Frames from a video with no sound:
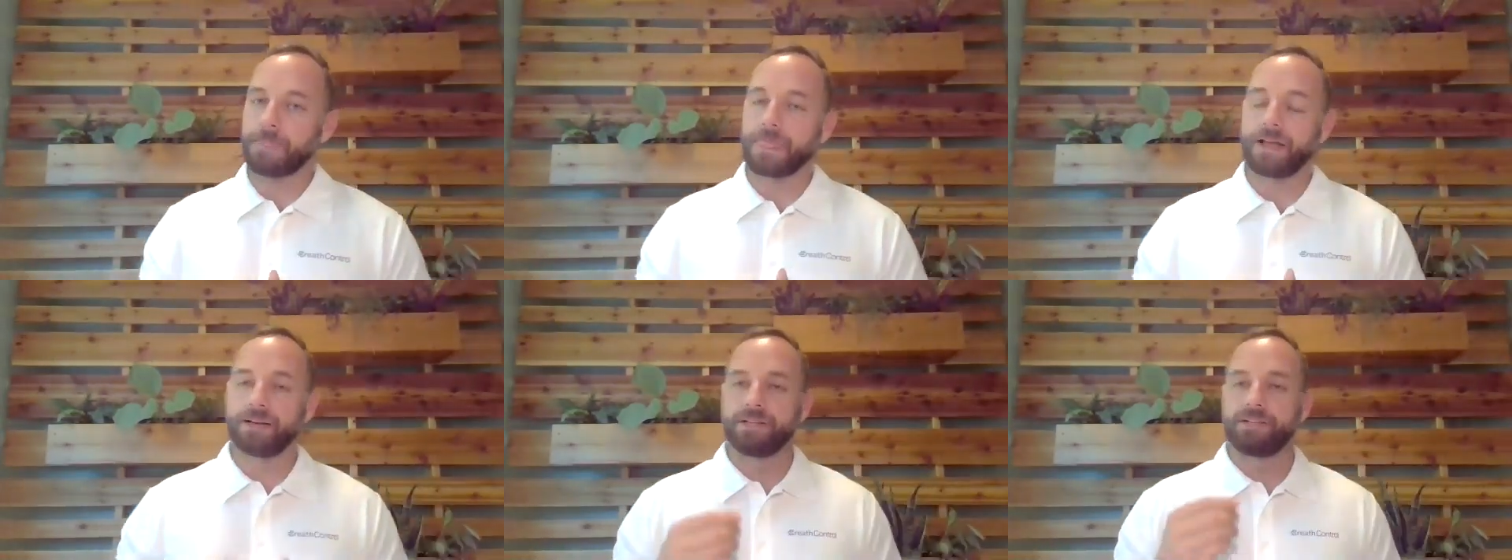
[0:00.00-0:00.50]

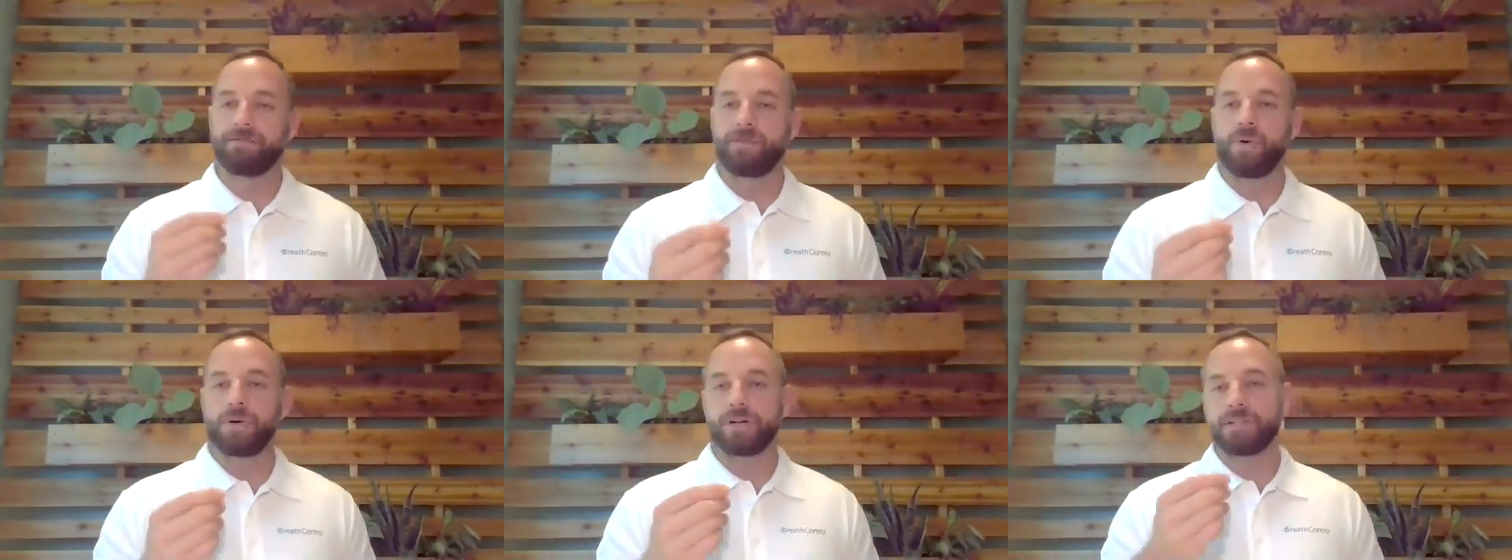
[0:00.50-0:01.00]
And you're just
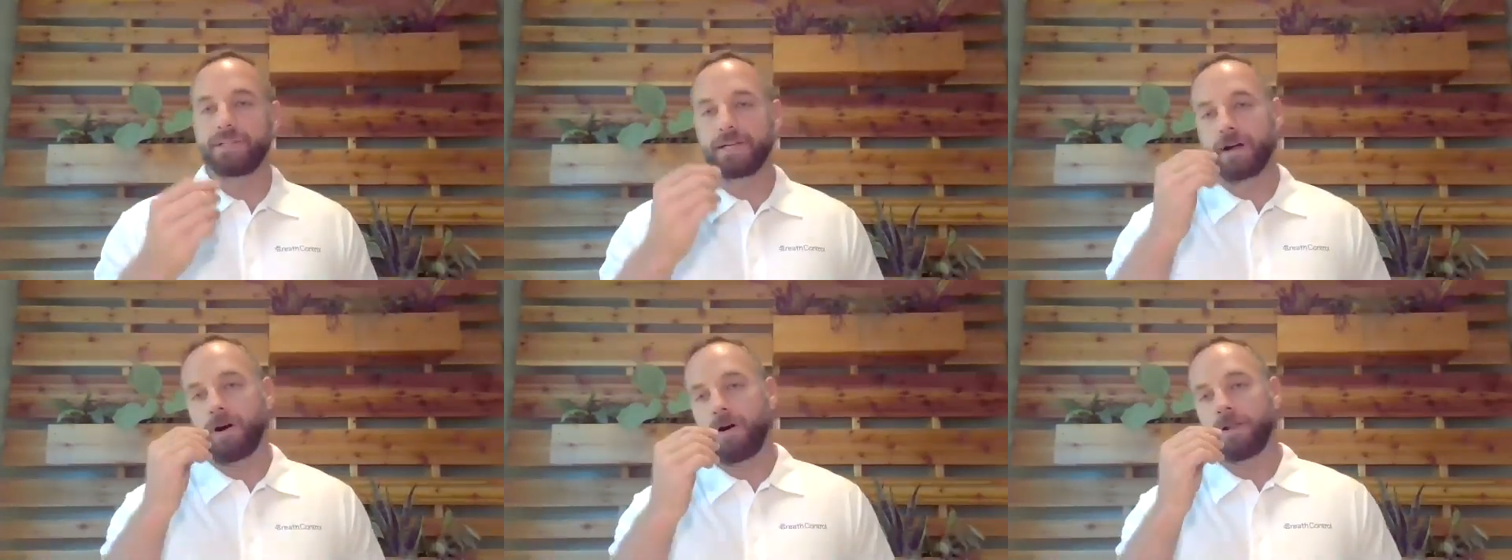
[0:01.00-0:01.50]

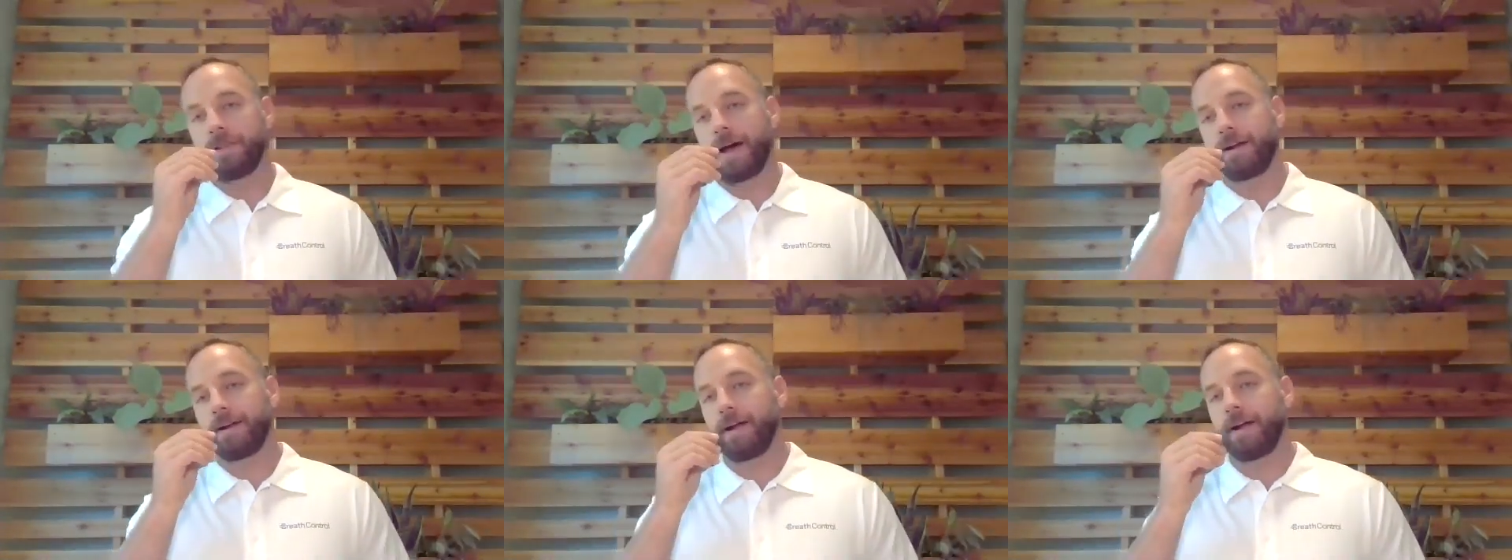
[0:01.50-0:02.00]
focusing on
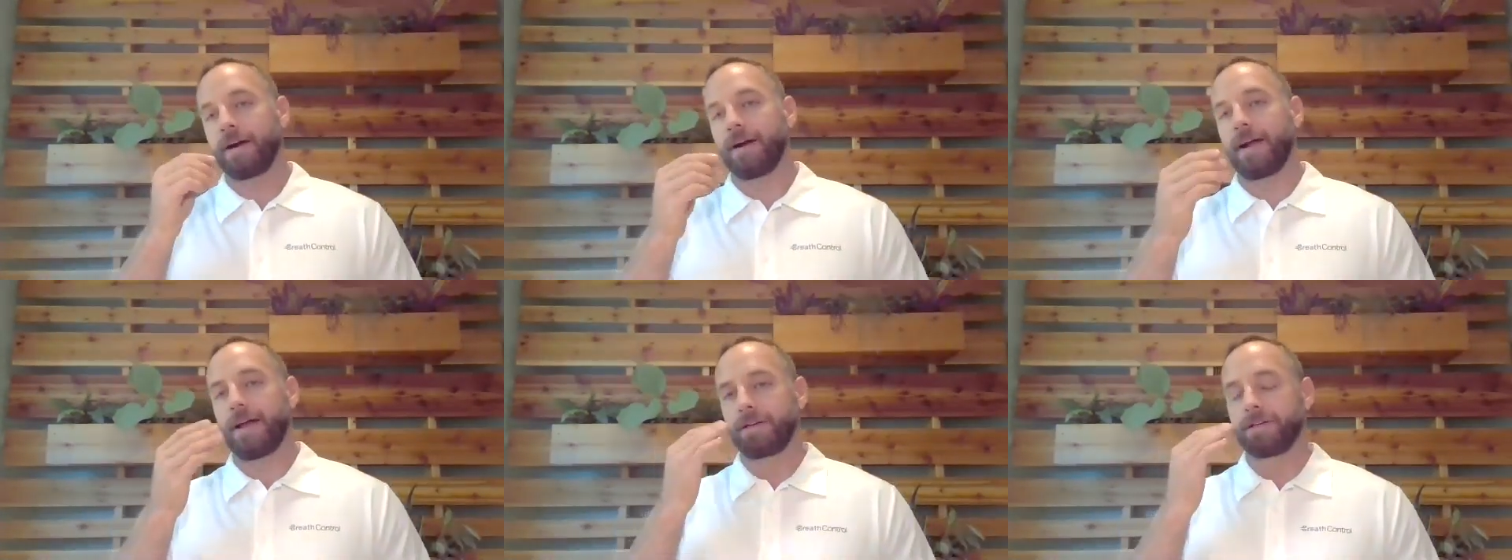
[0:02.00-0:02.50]
that
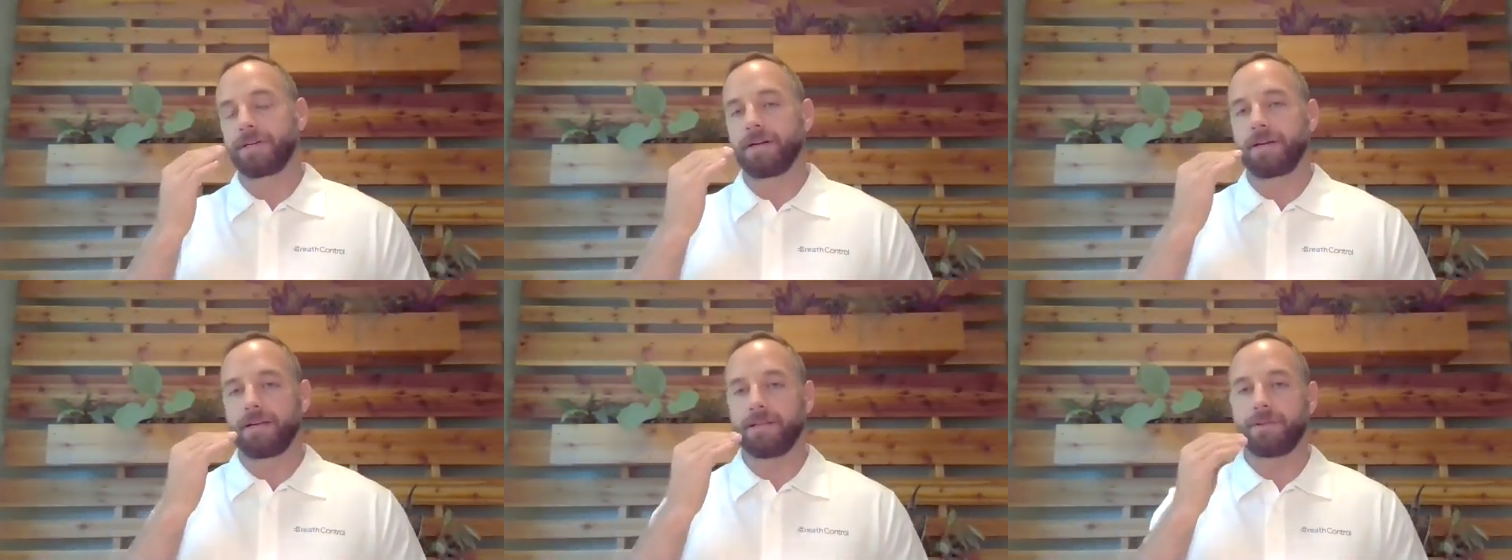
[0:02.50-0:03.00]
air
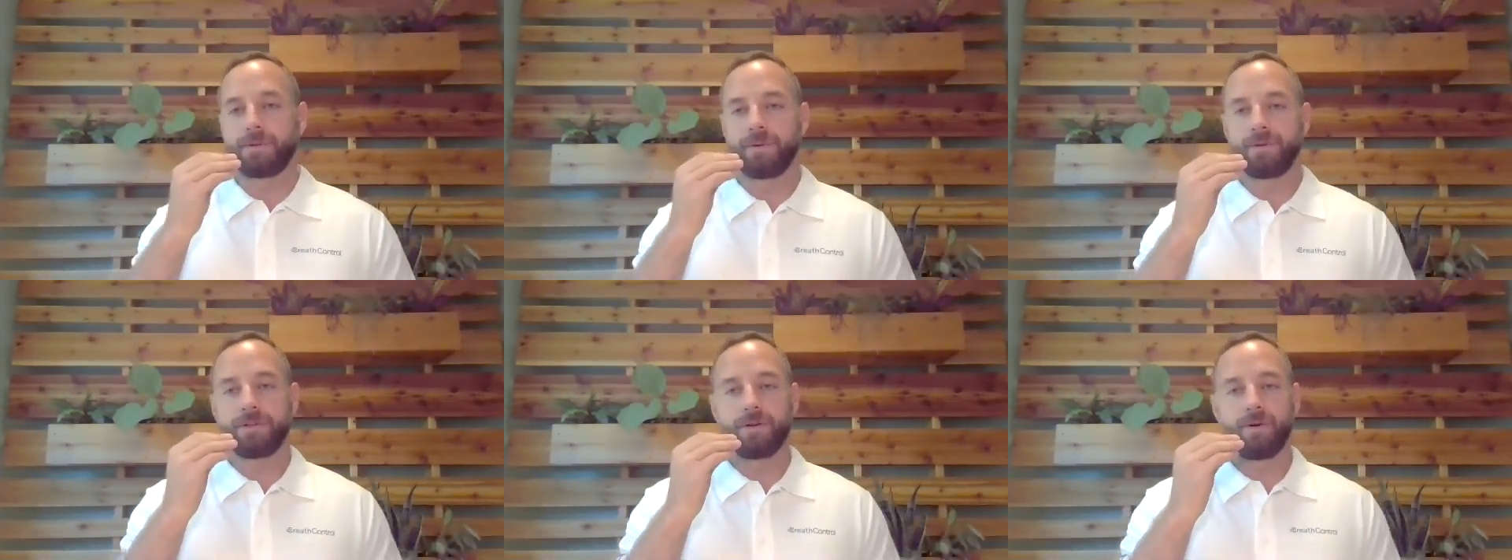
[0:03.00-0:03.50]
entering in
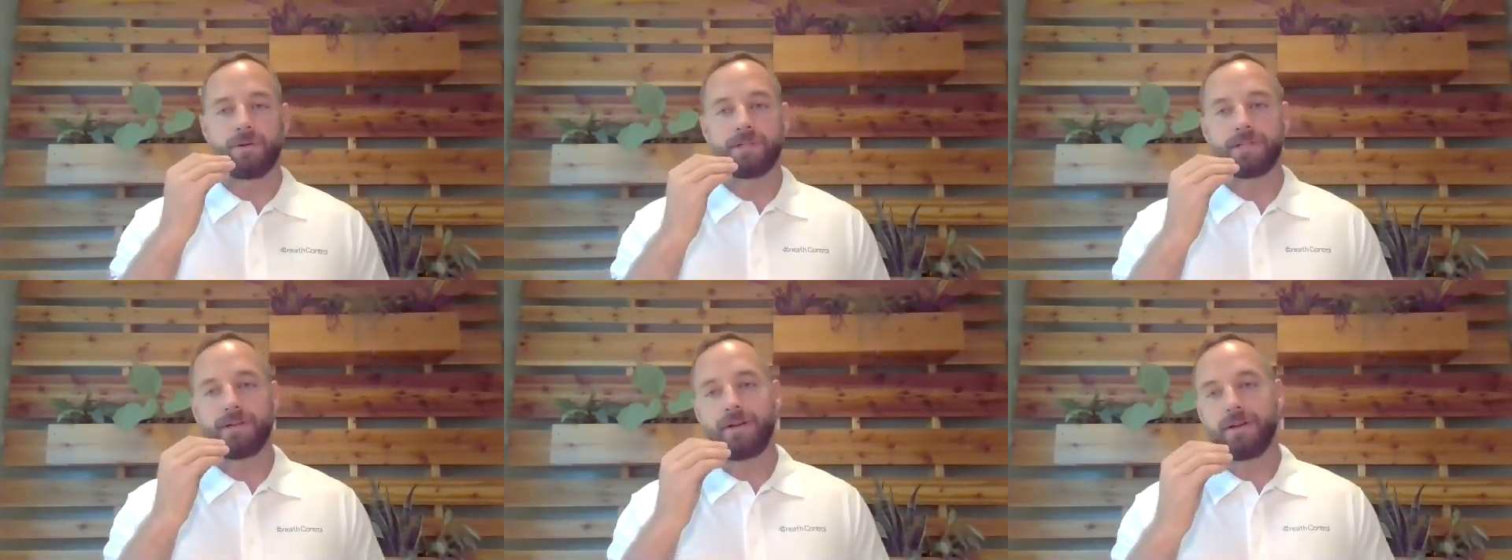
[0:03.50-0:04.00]
through the
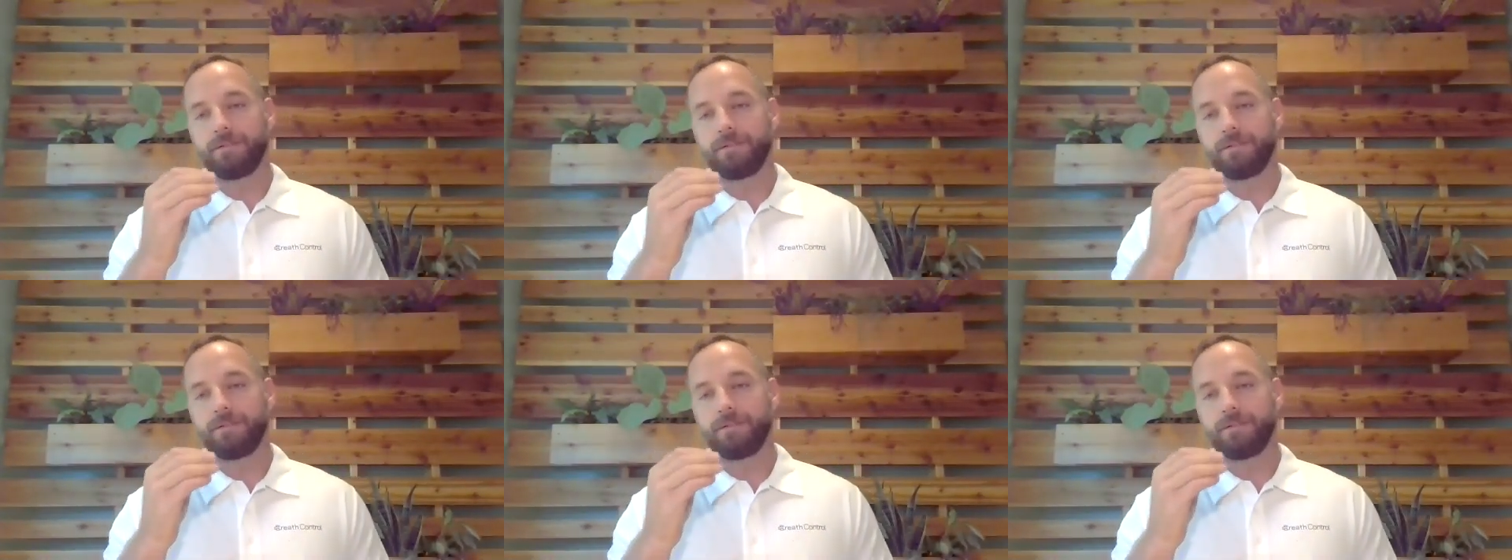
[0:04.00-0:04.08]
nose.